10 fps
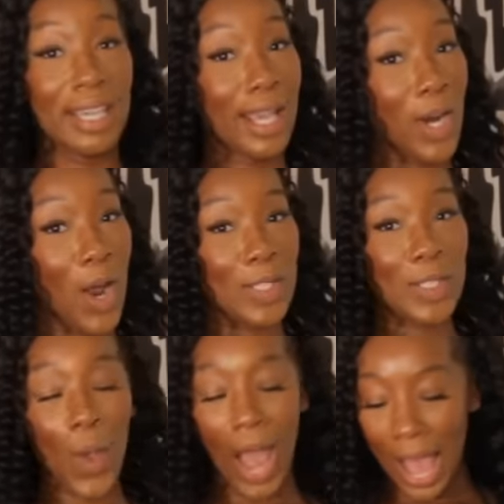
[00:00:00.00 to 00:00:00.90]
yeah, girl,
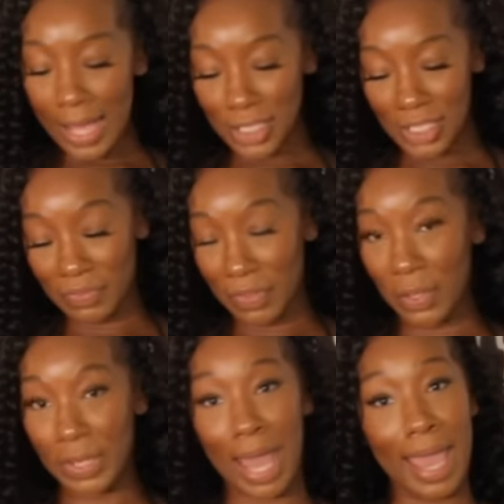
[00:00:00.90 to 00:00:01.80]
so I just
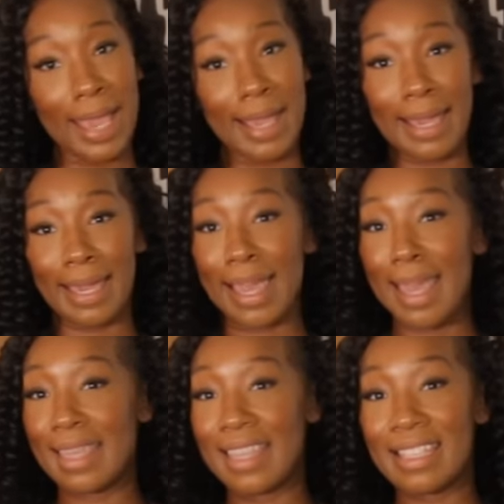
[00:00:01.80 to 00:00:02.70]
feel like
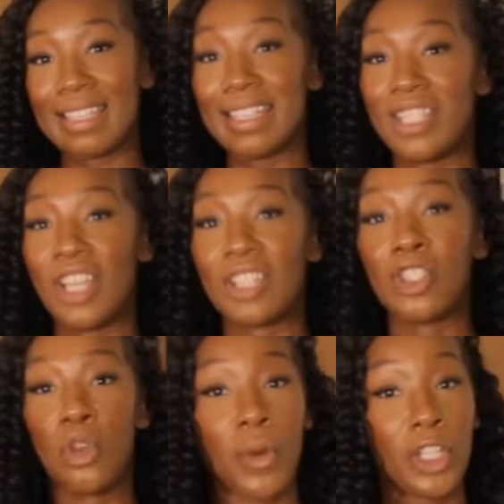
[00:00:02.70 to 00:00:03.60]
this is just
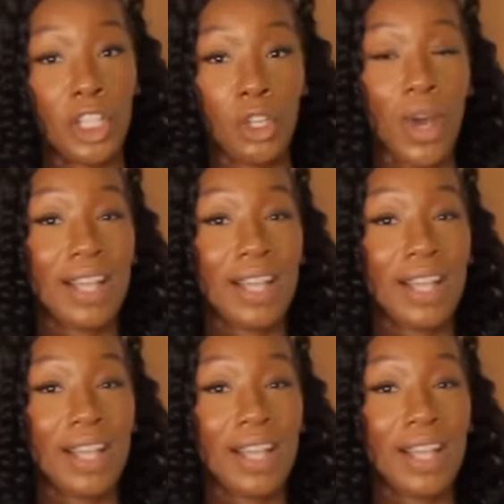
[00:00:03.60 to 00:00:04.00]
super cute.